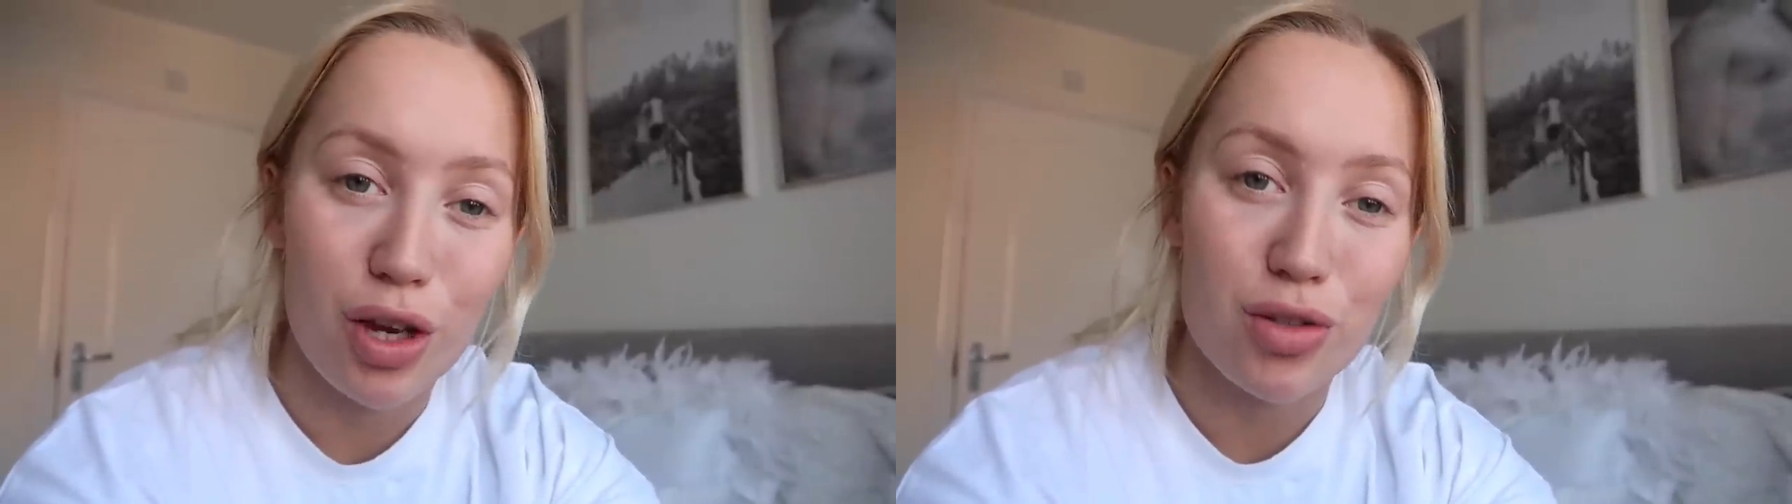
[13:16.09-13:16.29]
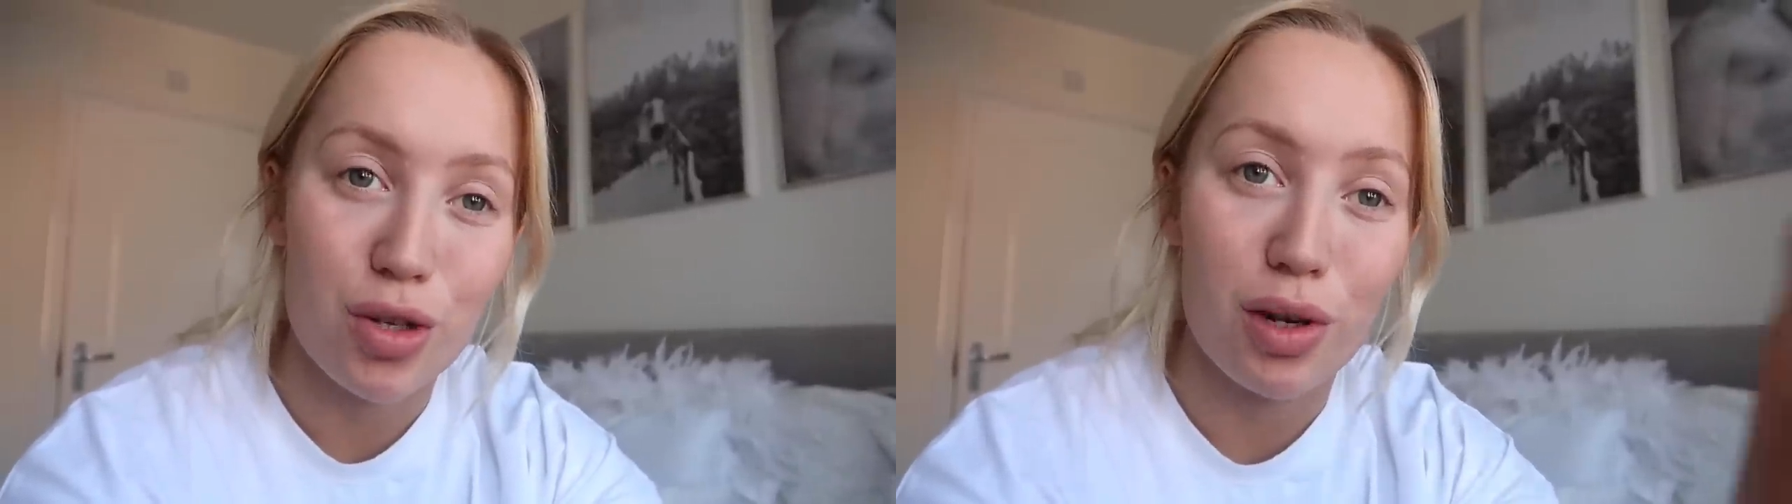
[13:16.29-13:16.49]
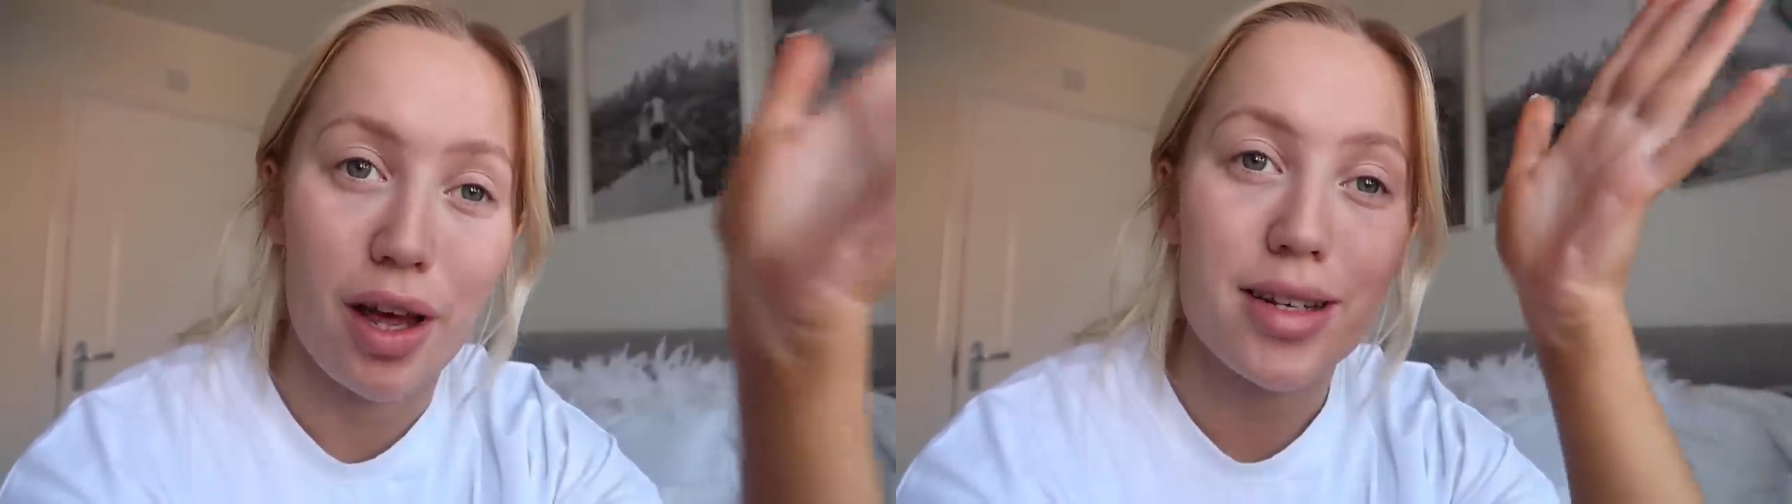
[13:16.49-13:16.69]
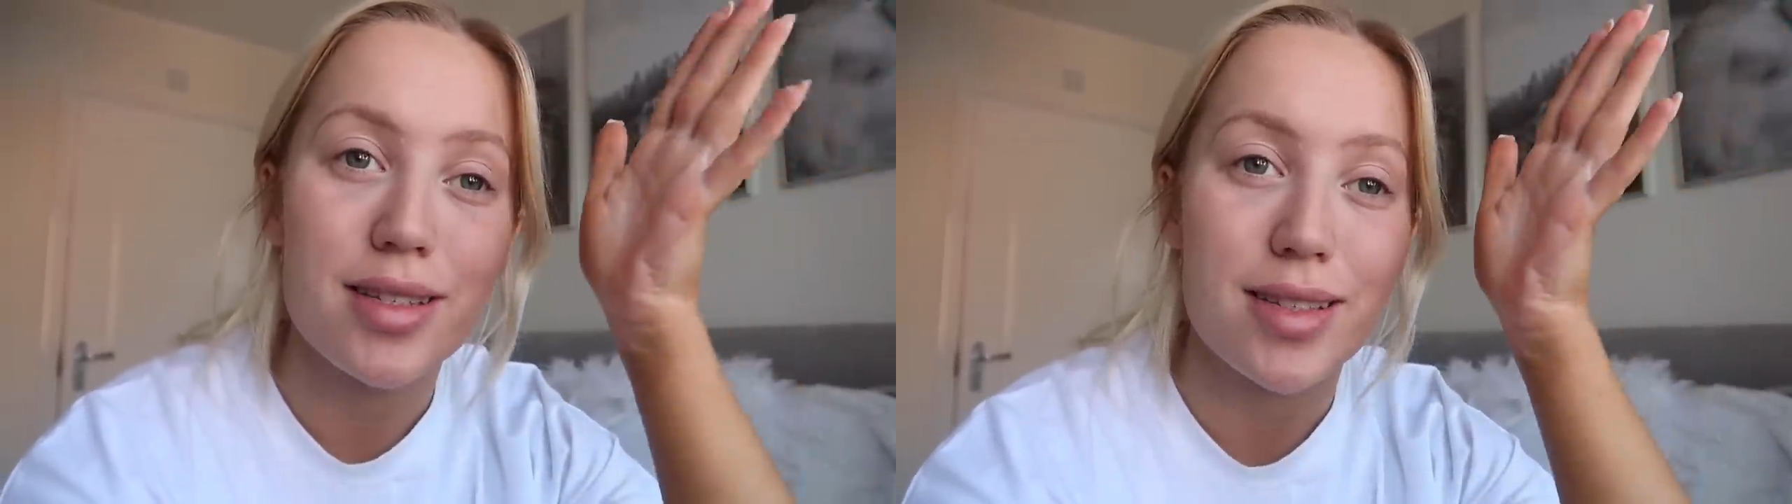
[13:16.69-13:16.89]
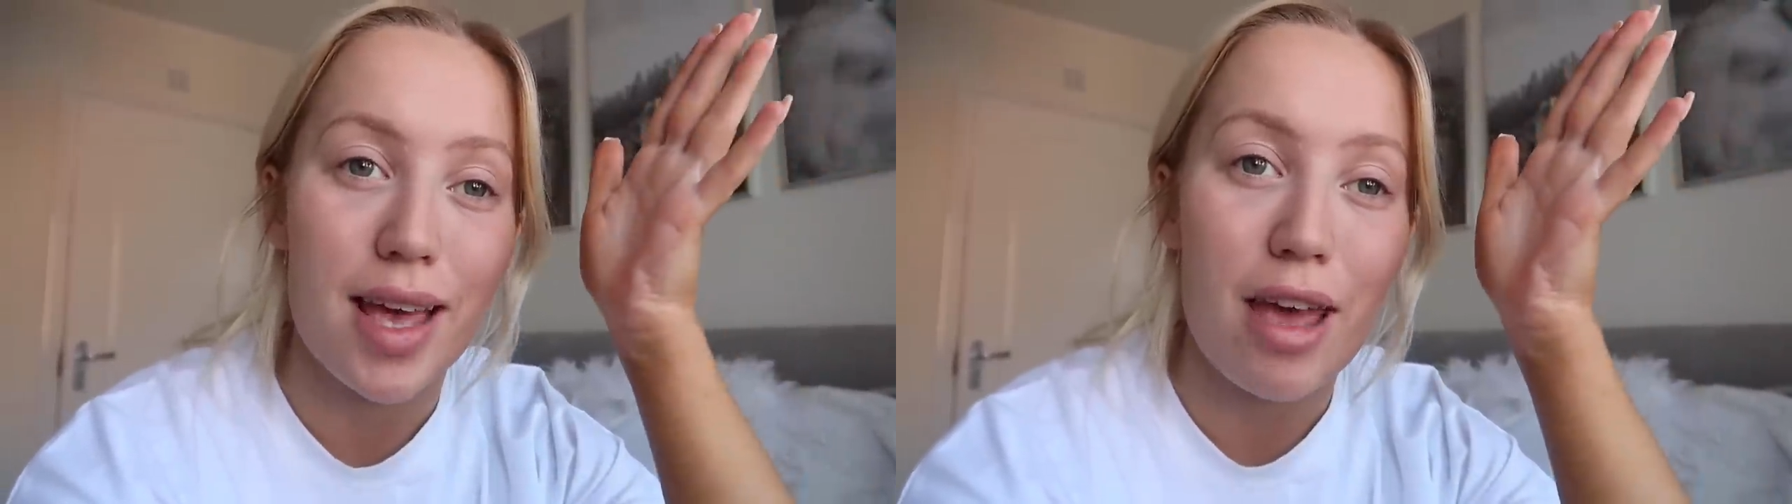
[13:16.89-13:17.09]
of videos you would like
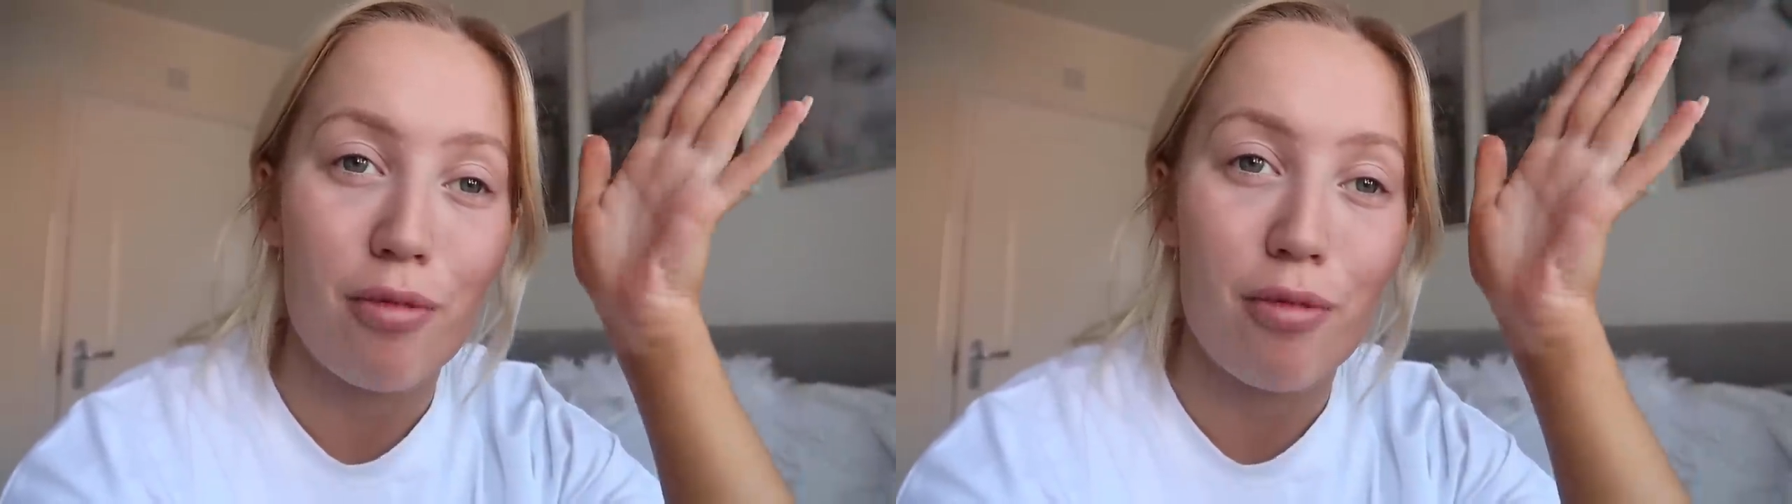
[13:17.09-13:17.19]
to see.